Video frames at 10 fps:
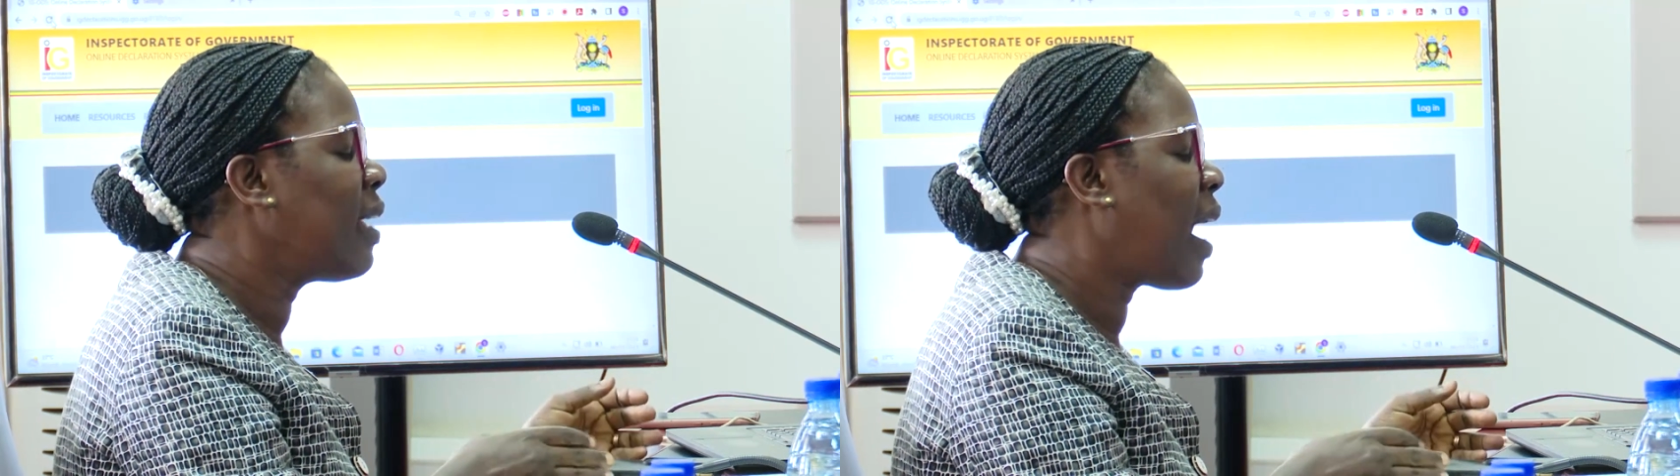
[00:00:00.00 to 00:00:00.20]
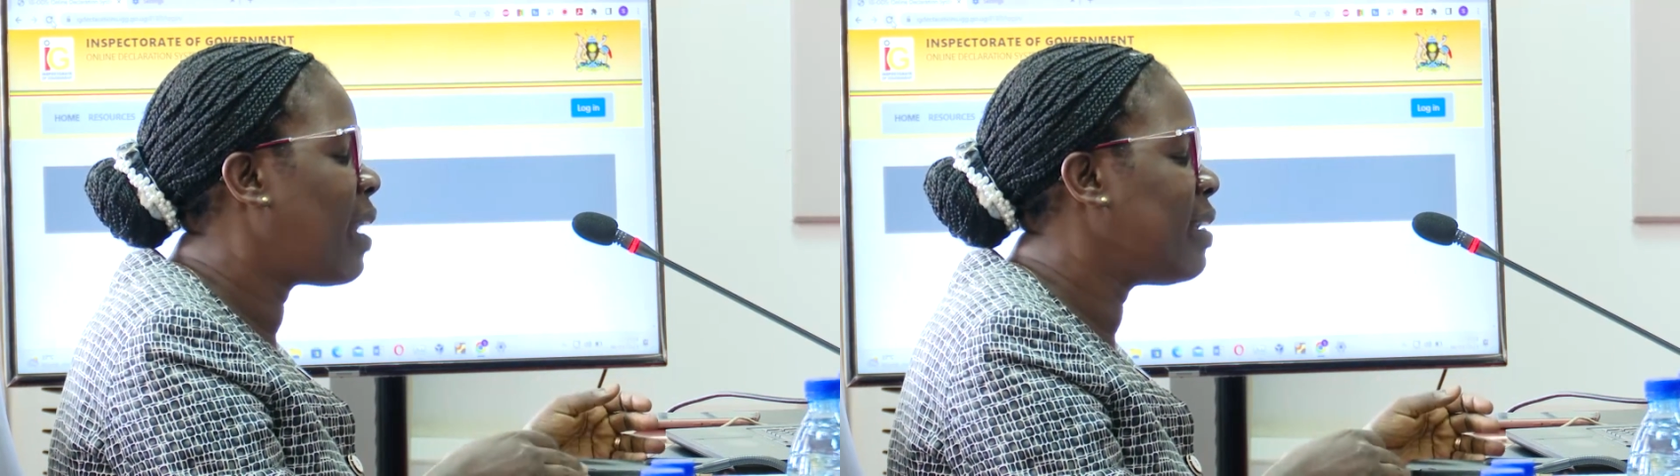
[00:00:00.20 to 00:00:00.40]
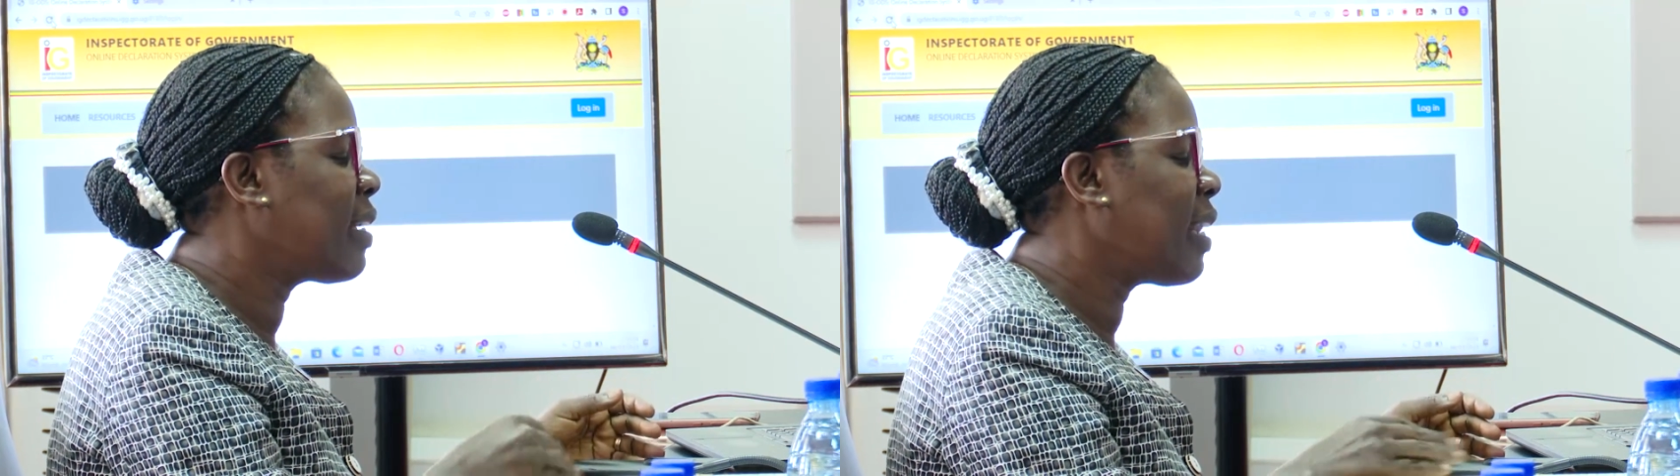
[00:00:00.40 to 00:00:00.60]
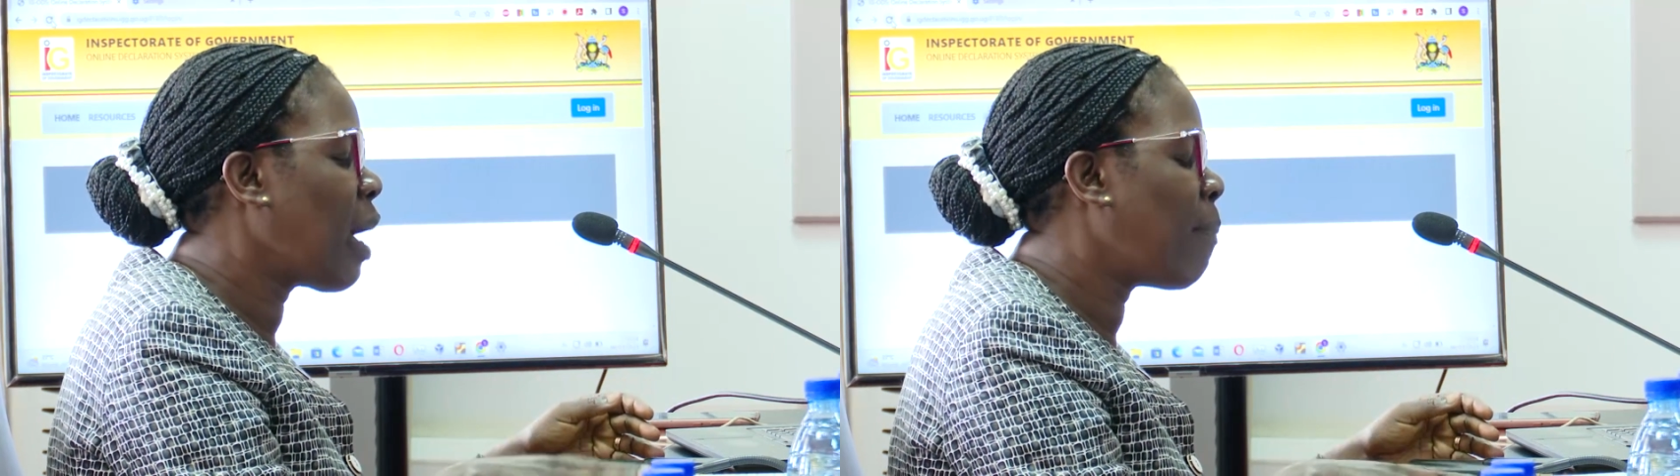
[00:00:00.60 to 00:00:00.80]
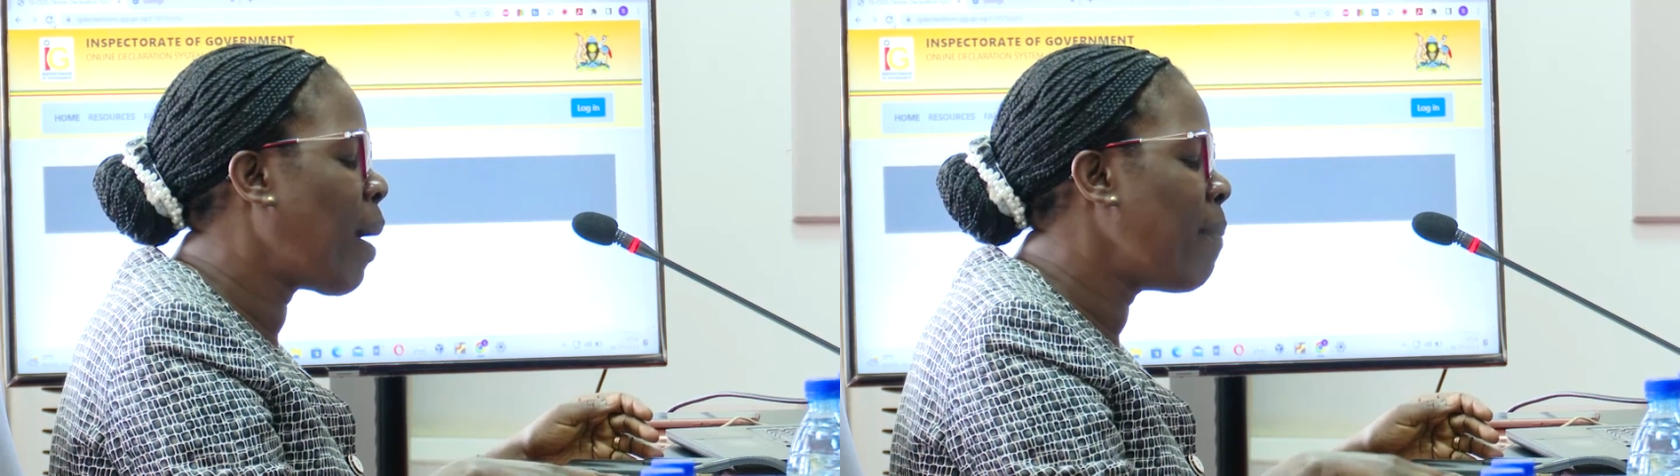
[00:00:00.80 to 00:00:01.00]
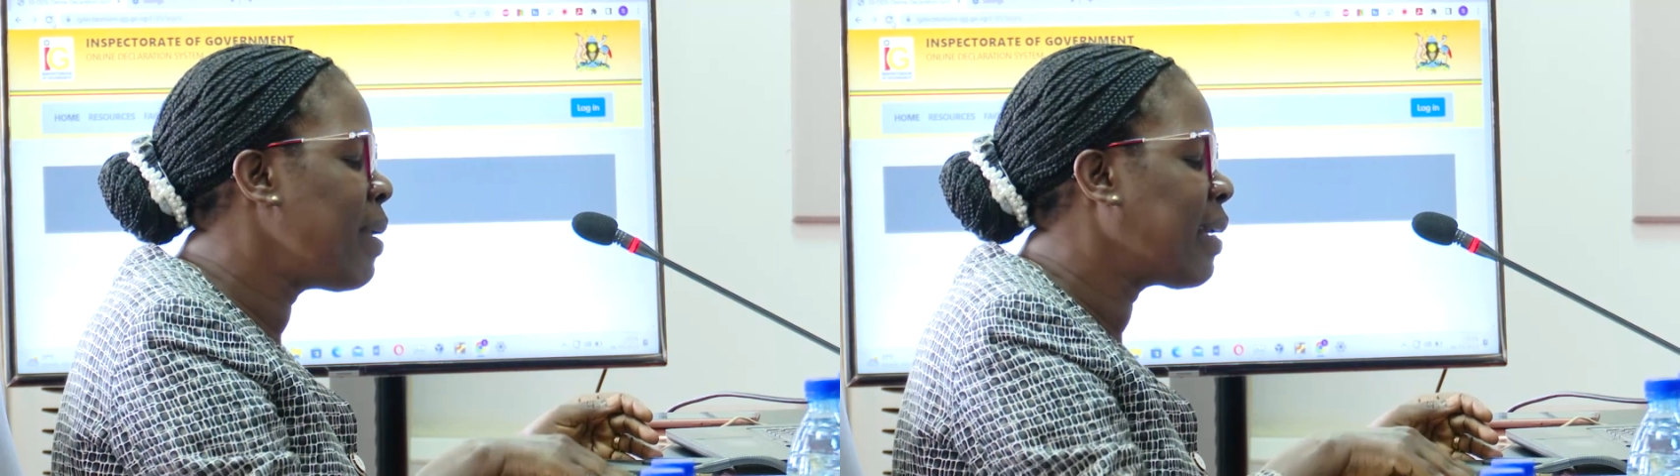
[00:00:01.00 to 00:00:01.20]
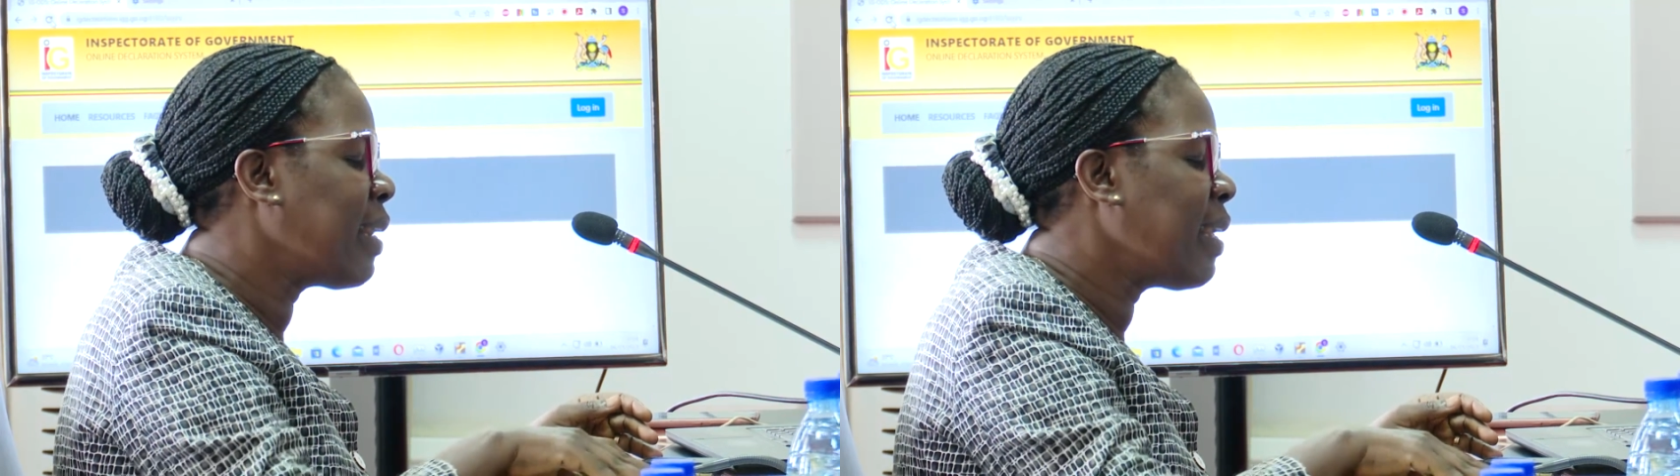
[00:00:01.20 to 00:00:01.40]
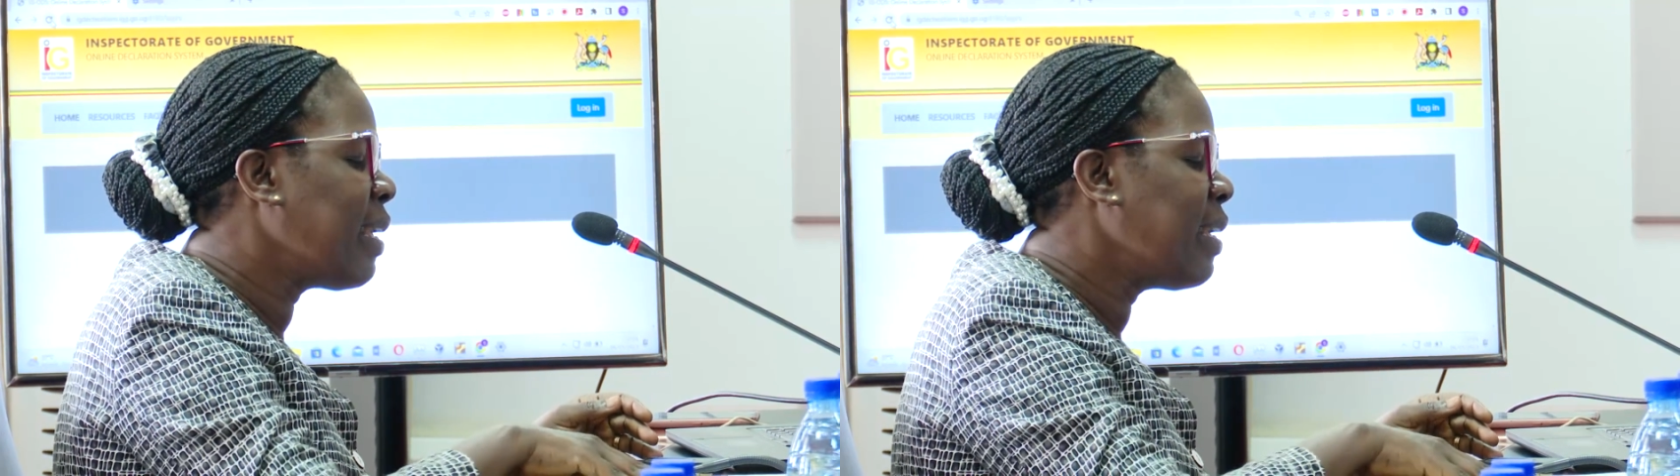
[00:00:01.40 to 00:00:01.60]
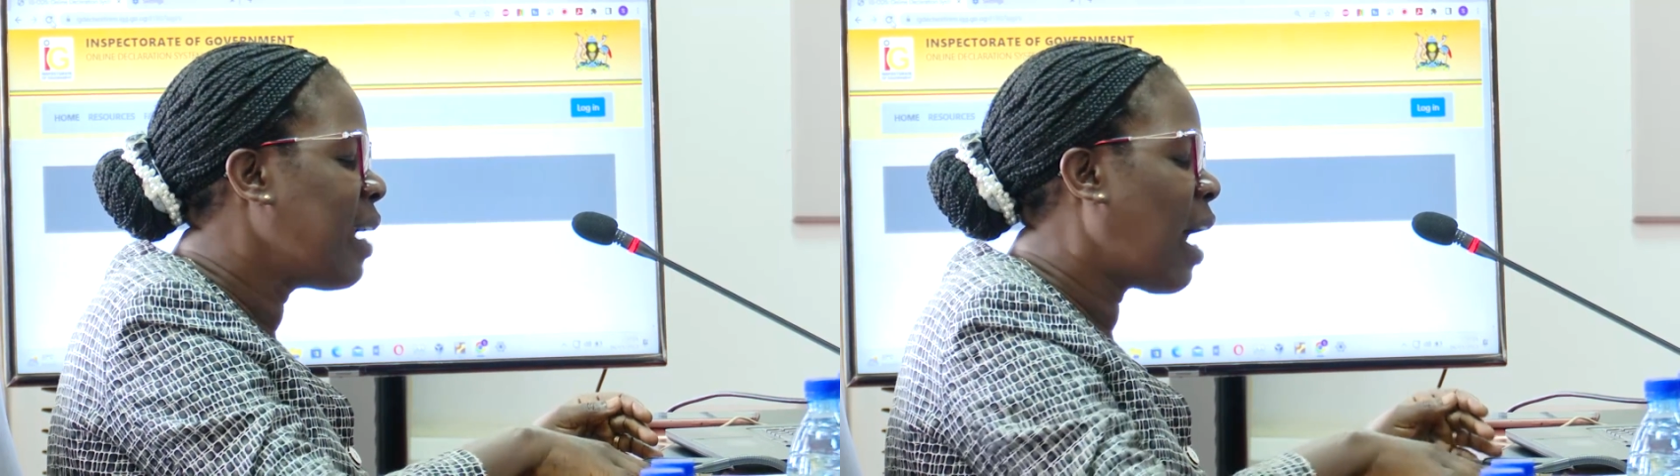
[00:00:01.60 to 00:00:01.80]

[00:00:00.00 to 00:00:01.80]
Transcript: and declare publicly,